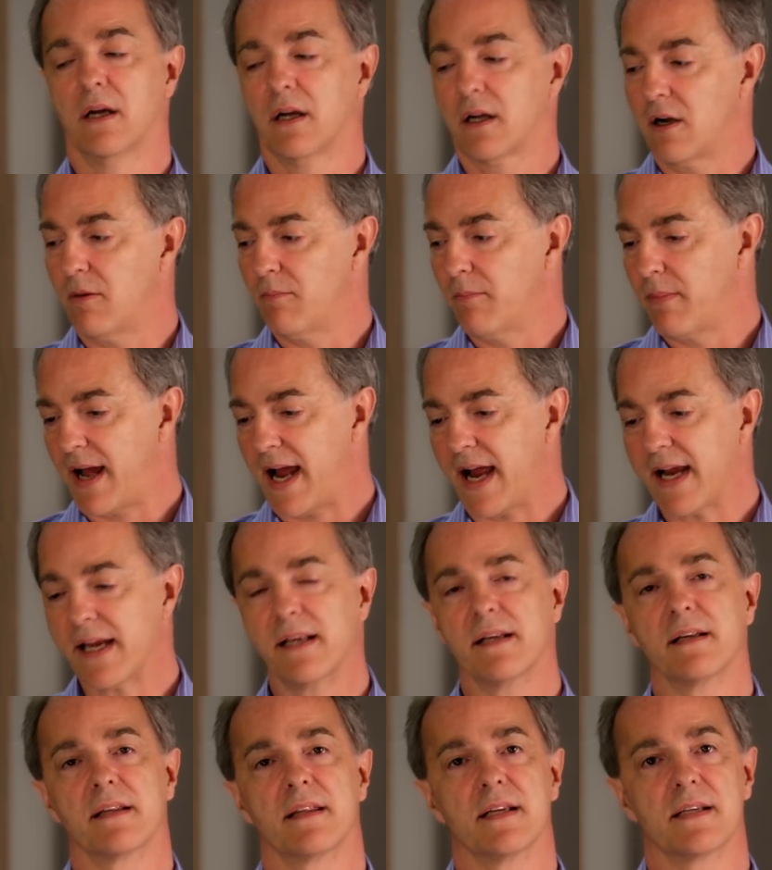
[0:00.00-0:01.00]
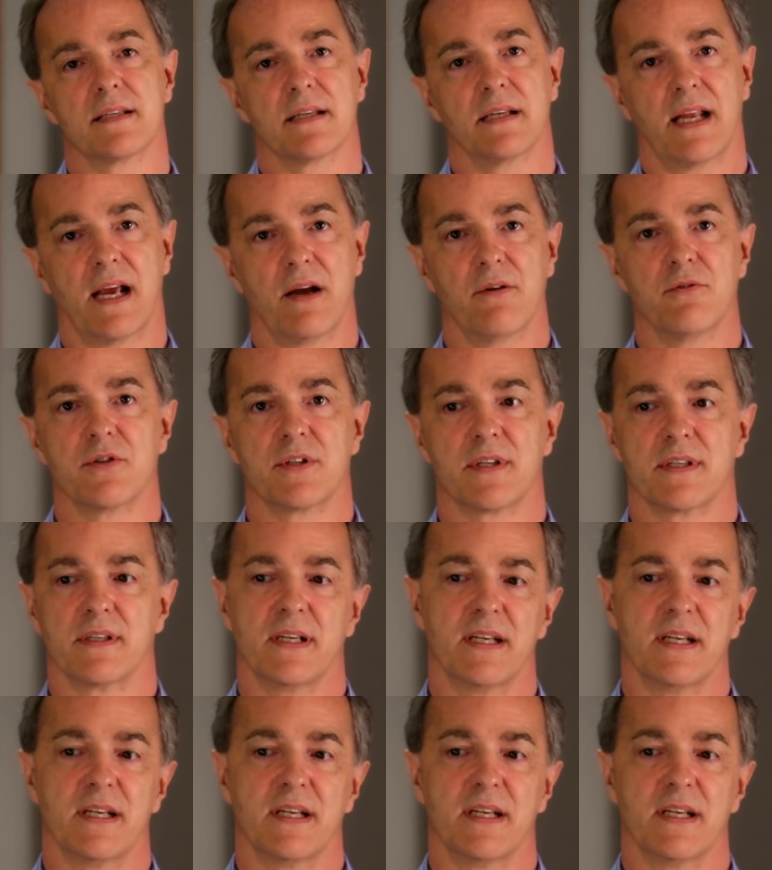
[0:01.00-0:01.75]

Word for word: Combined, this allows